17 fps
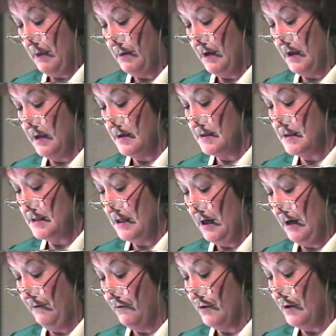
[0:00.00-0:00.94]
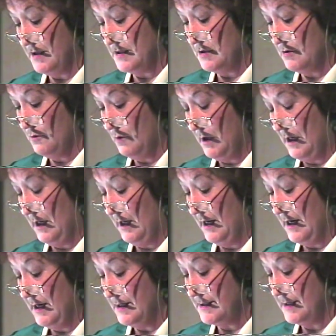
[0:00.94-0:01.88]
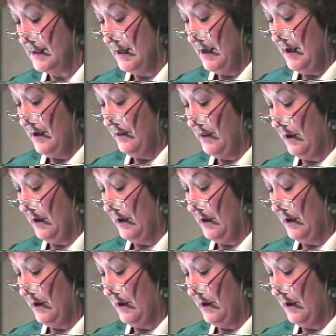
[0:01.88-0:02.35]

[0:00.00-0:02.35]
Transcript: Maybe it is time for us to realise